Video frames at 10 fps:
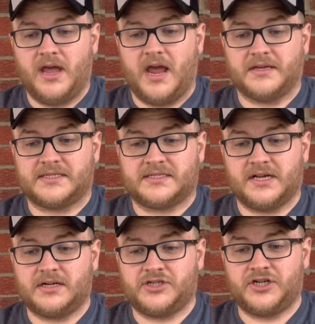And the
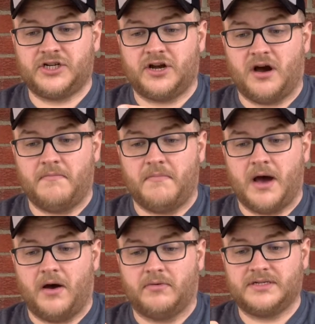suction cup
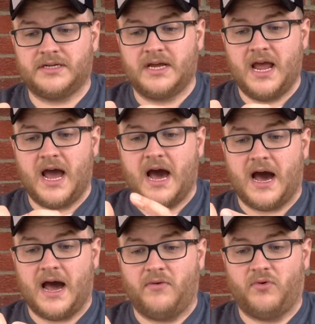mount
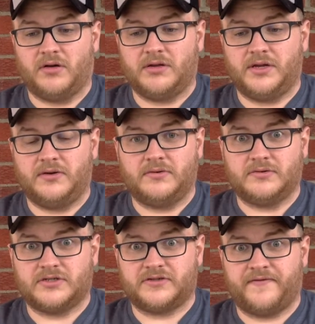I will
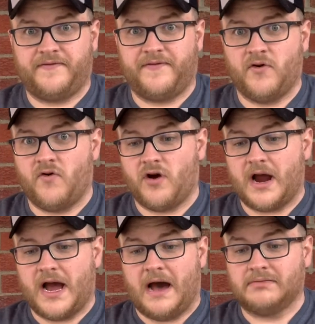use
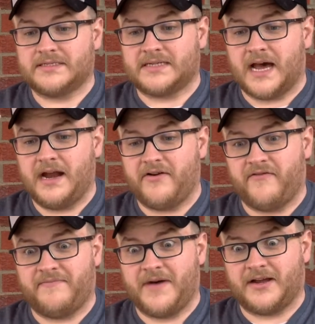for outside
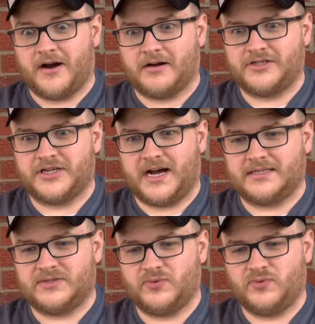of my car
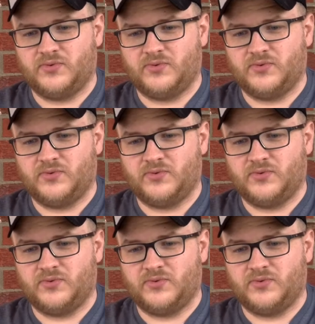shots.